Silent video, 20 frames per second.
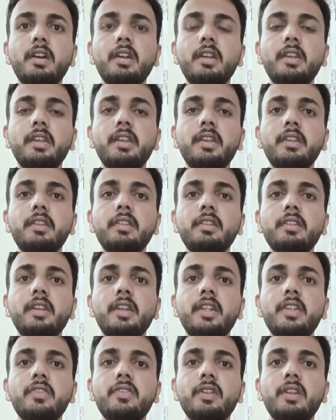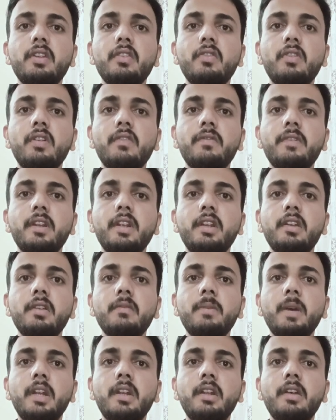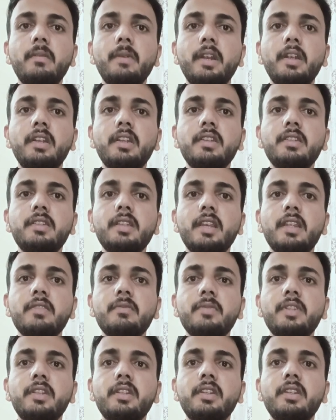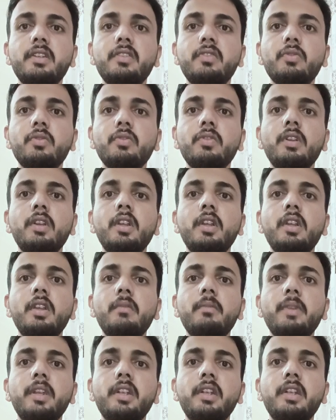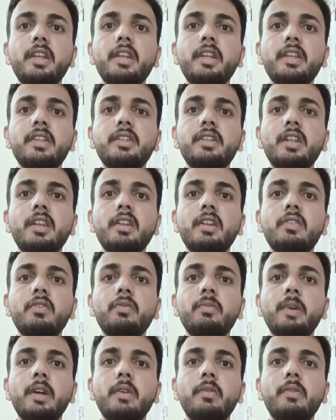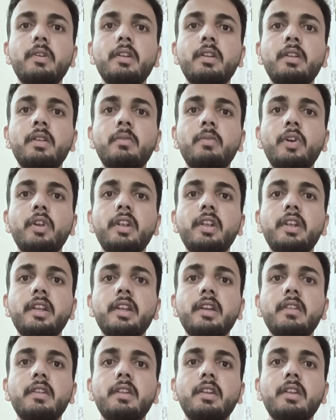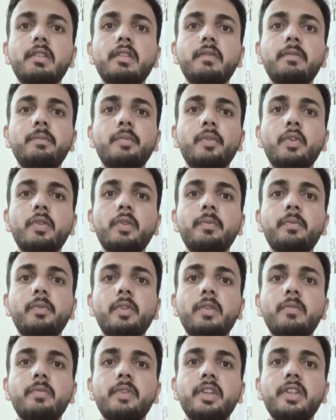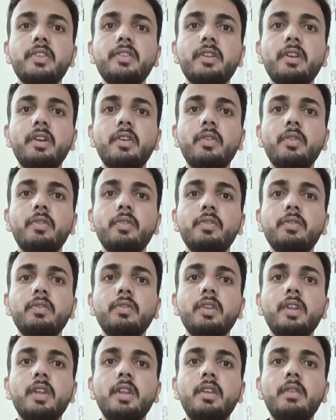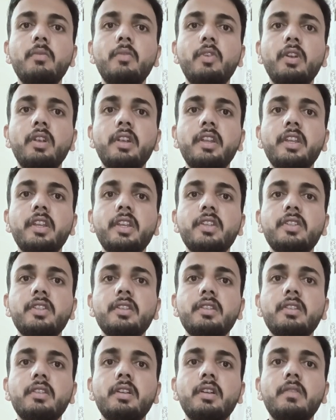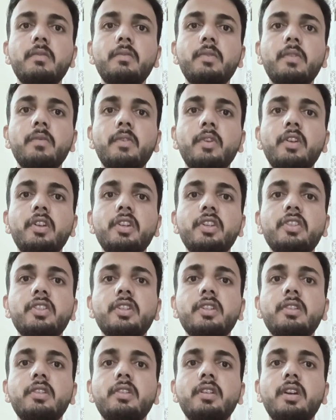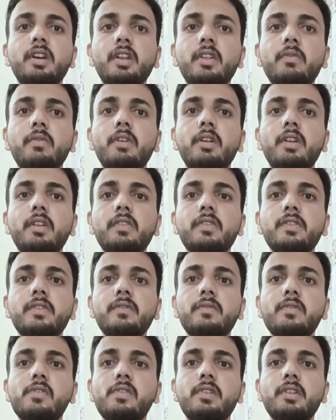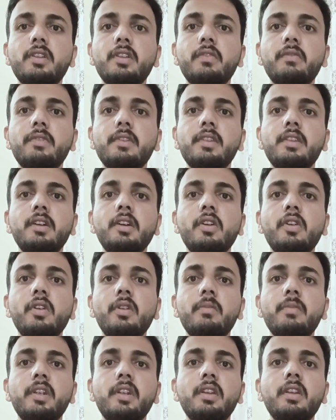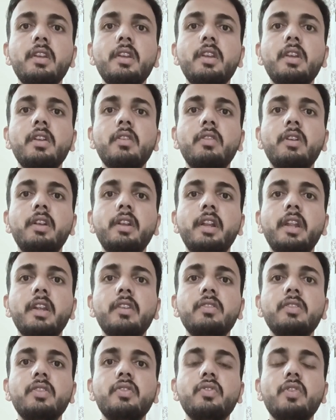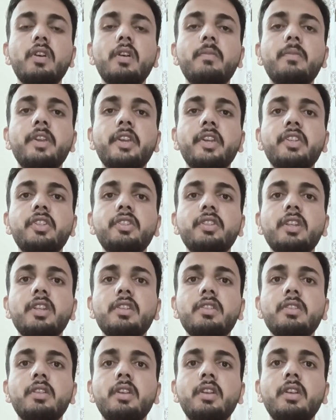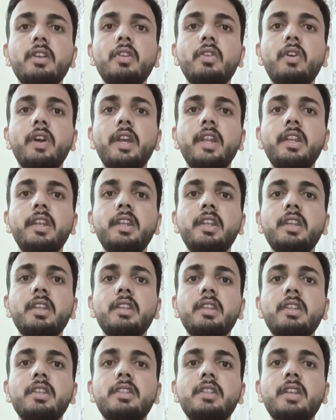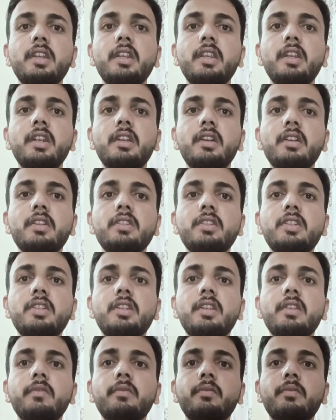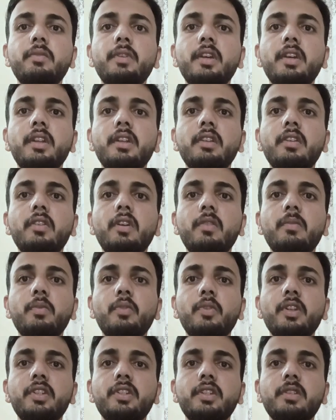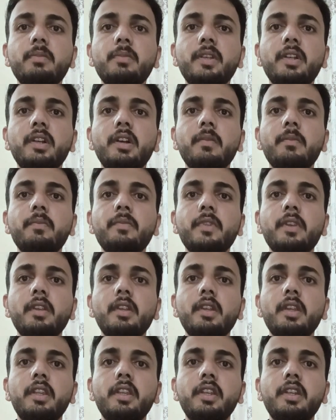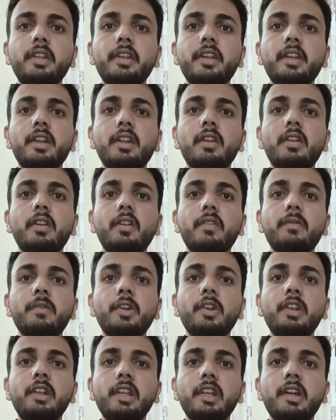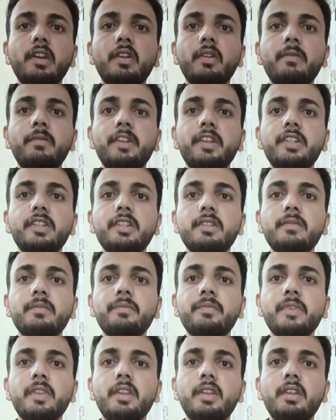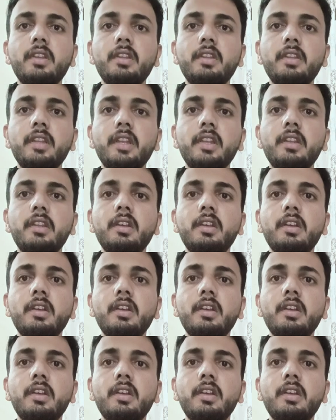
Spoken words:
encourage and corporate practice has been used to maintain extent to power. Political promptage allow to politician reward supporter with the government contract the job exchange loyalty. This create a system where the corporation become integral or political operation. Then